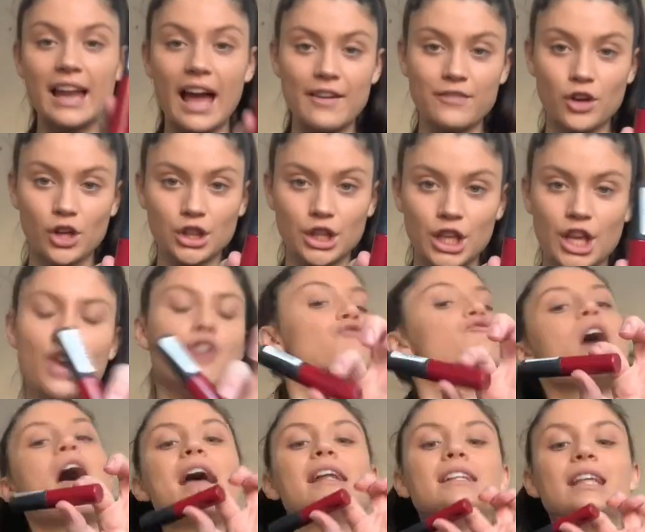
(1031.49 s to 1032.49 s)
I've got the
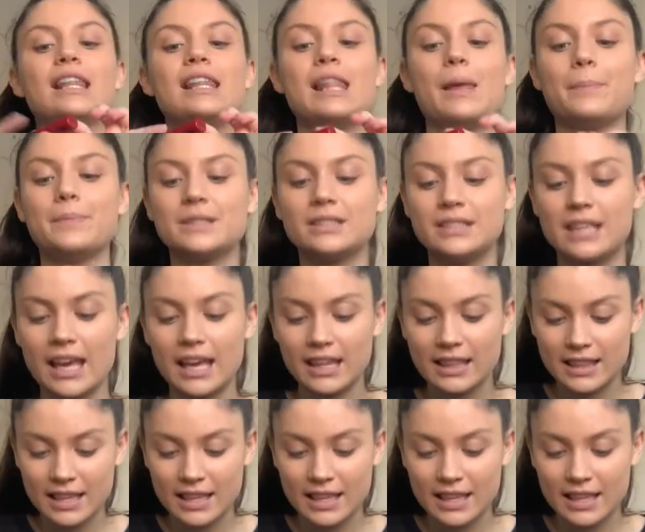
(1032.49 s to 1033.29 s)
red lipstick.